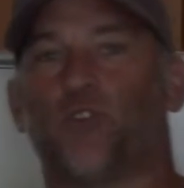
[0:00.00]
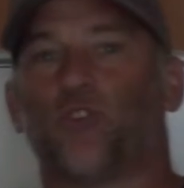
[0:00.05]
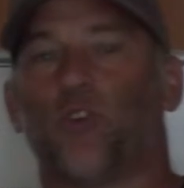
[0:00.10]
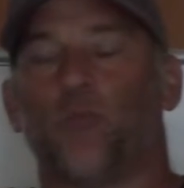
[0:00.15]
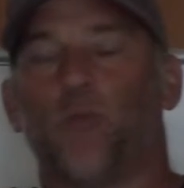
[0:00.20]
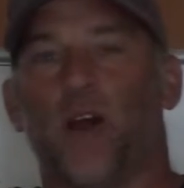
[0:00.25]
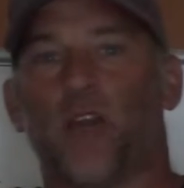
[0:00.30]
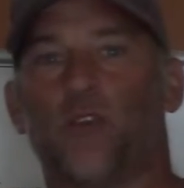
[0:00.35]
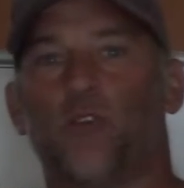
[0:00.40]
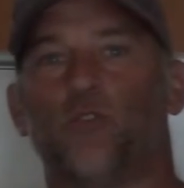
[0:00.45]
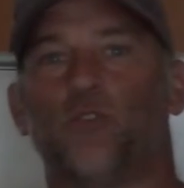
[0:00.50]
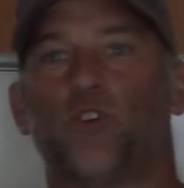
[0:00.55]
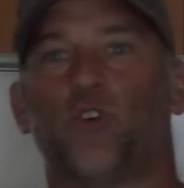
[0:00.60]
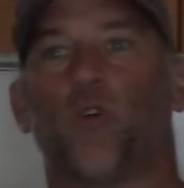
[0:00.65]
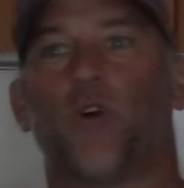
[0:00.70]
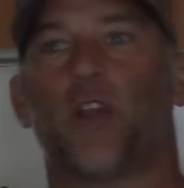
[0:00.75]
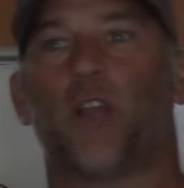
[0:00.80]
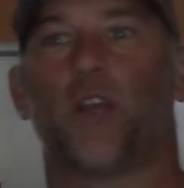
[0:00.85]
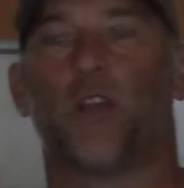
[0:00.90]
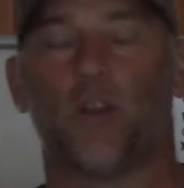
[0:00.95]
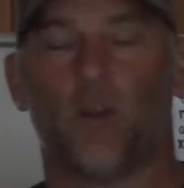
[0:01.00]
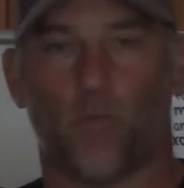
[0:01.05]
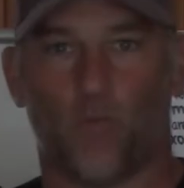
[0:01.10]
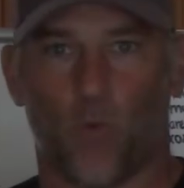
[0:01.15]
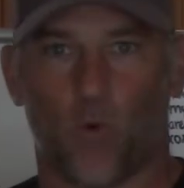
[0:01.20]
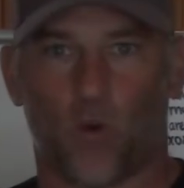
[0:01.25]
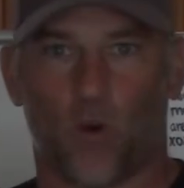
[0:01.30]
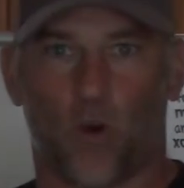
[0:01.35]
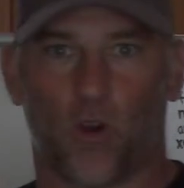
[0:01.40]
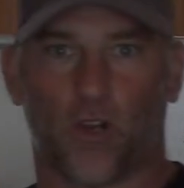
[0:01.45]
So by you joining
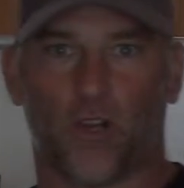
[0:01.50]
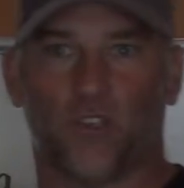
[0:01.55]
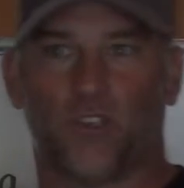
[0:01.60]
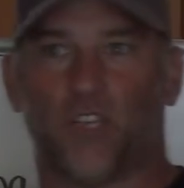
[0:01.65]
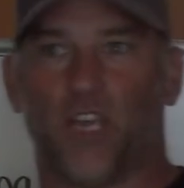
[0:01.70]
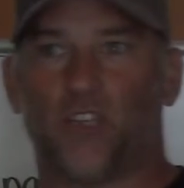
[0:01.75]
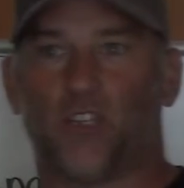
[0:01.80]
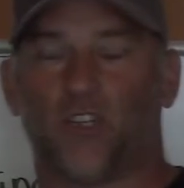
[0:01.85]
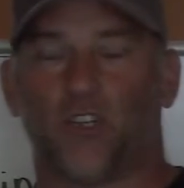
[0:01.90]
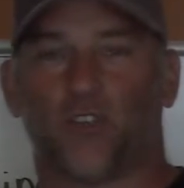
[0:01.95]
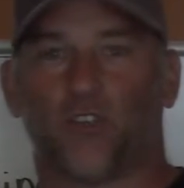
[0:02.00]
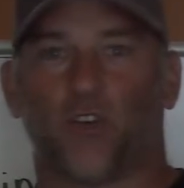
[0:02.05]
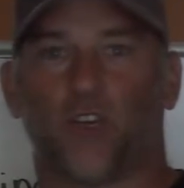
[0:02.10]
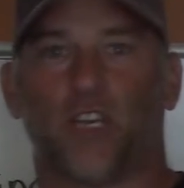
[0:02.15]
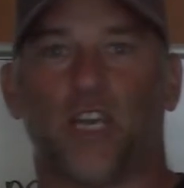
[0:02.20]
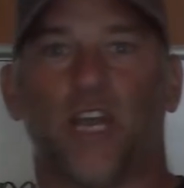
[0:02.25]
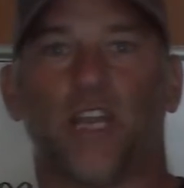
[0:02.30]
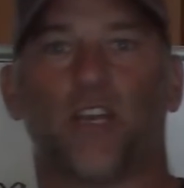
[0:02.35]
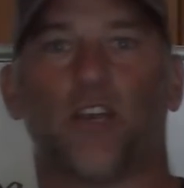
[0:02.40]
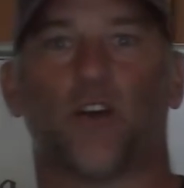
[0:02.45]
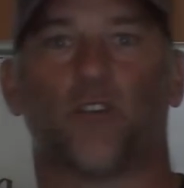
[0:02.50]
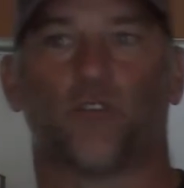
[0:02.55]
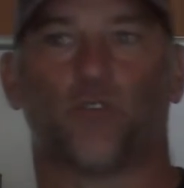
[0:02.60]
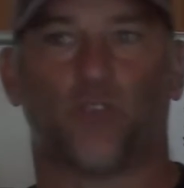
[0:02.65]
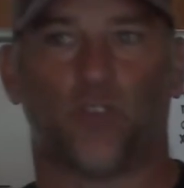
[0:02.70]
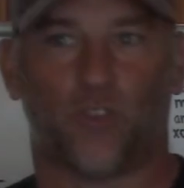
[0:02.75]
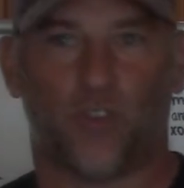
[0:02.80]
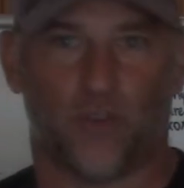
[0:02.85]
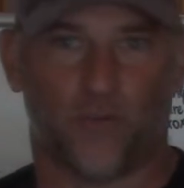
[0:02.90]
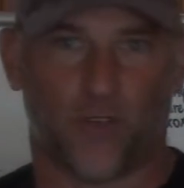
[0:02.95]
more organizations or getting other
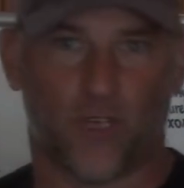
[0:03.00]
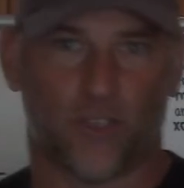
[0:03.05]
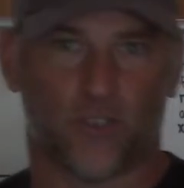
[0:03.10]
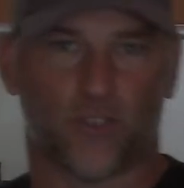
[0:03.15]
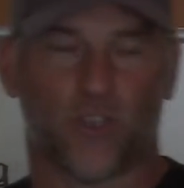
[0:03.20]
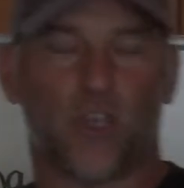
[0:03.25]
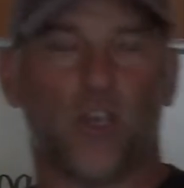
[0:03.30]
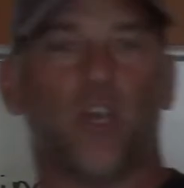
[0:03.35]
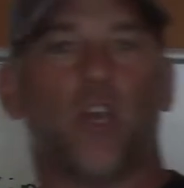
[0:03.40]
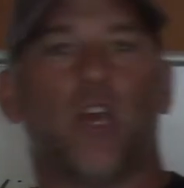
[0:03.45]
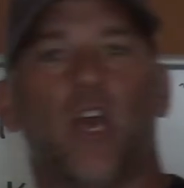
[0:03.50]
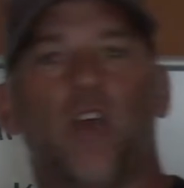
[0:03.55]
certificates,